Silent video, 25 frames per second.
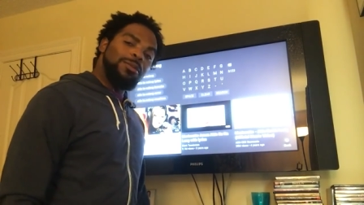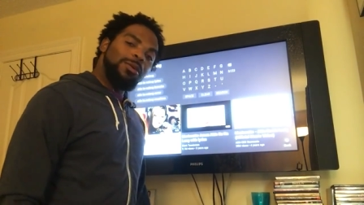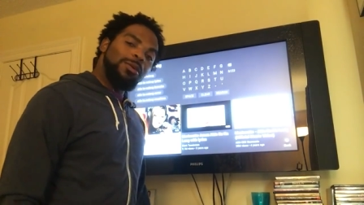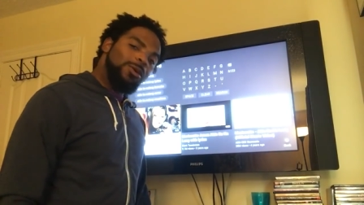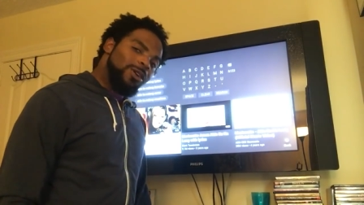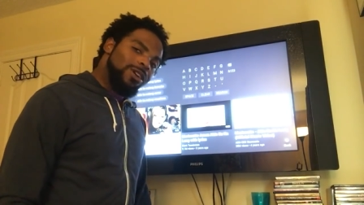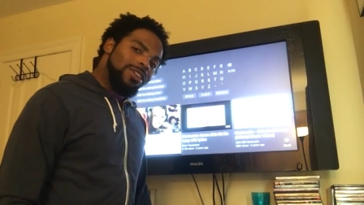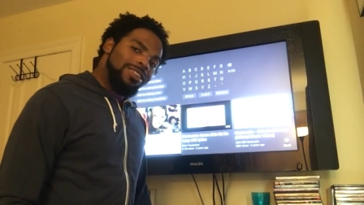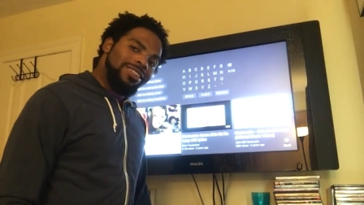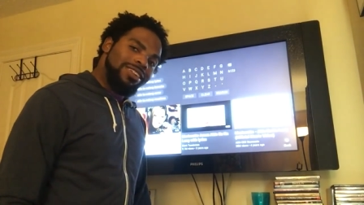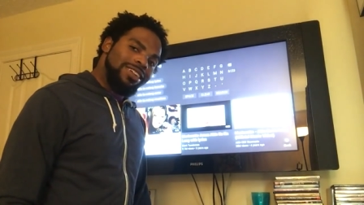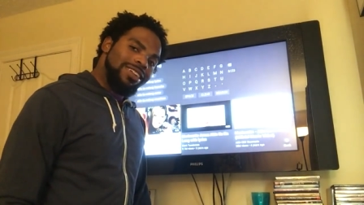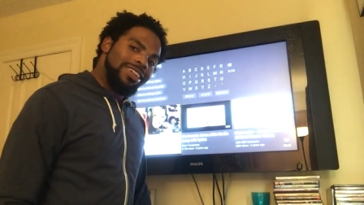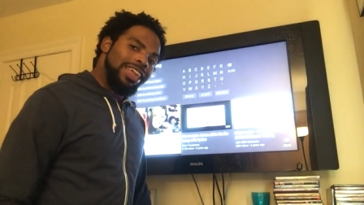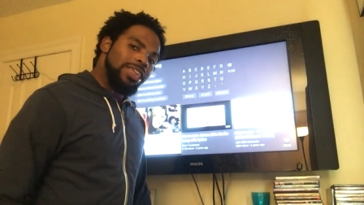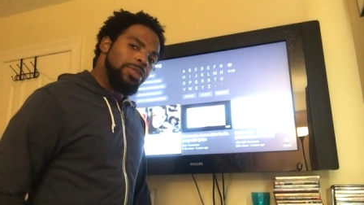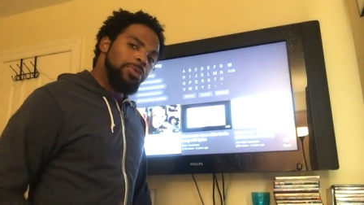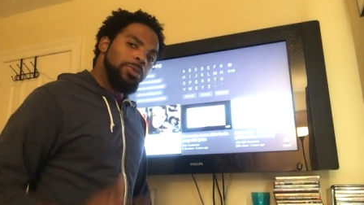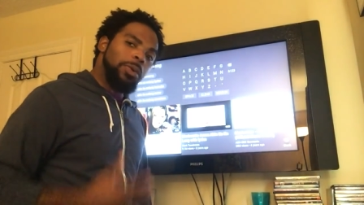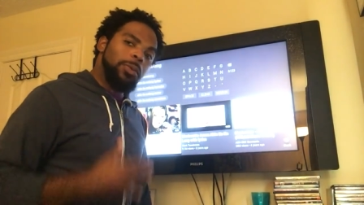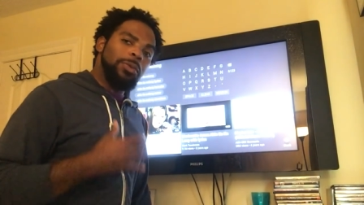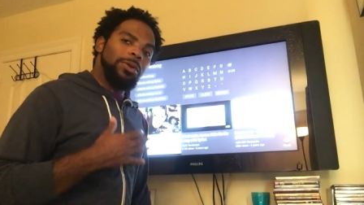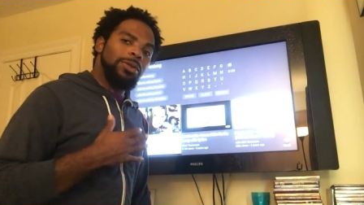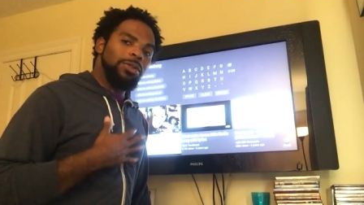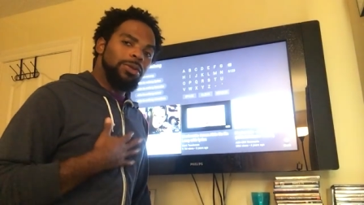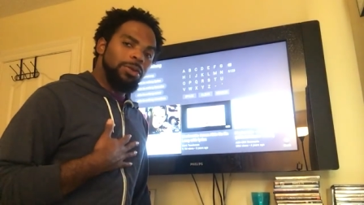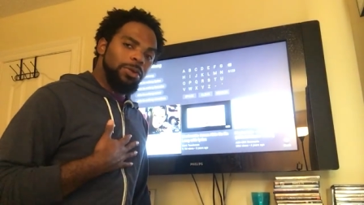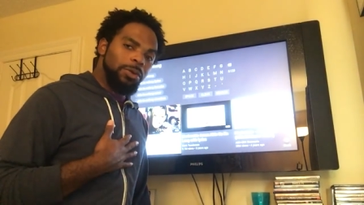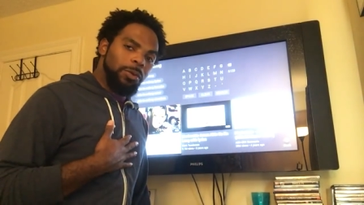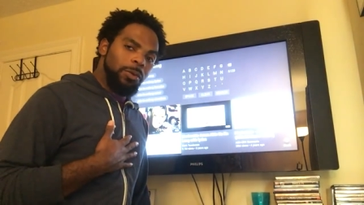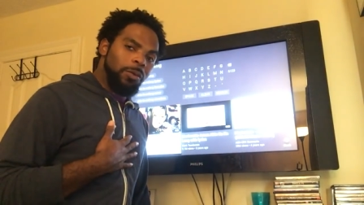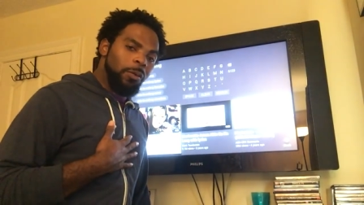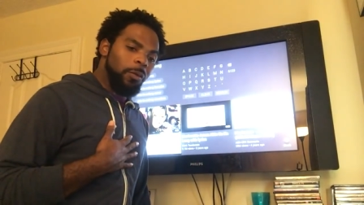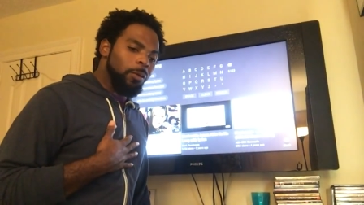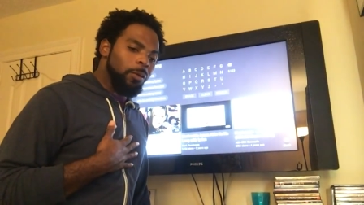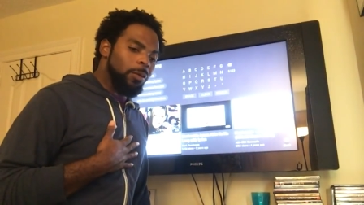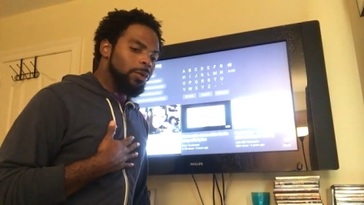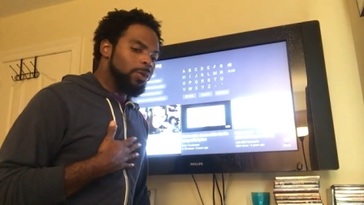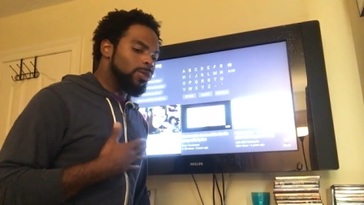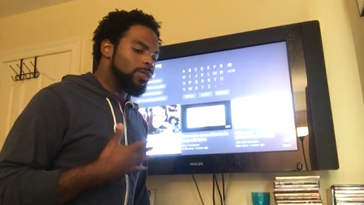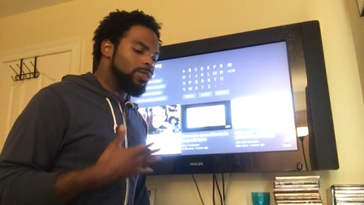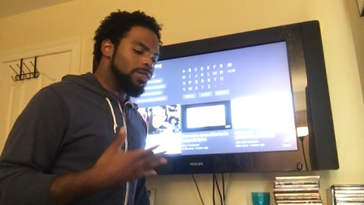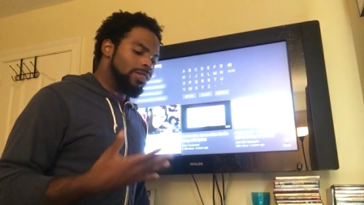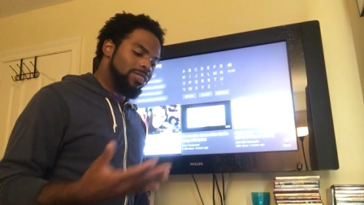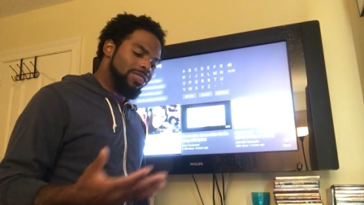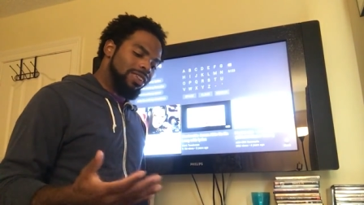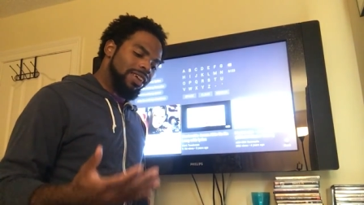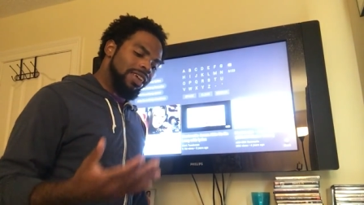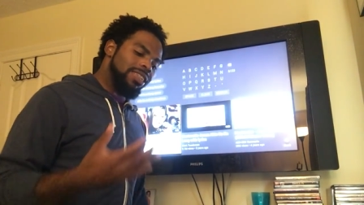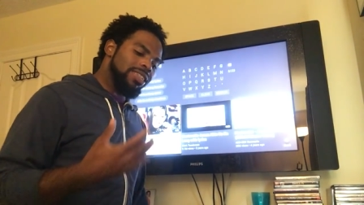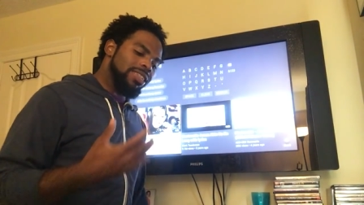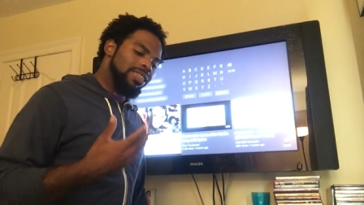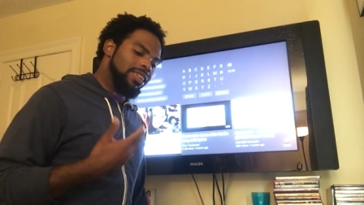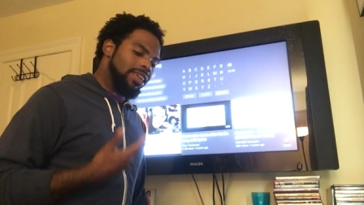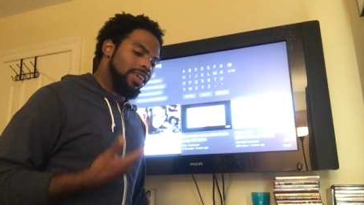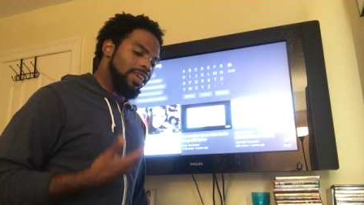Morissette. That's what we do. You suggest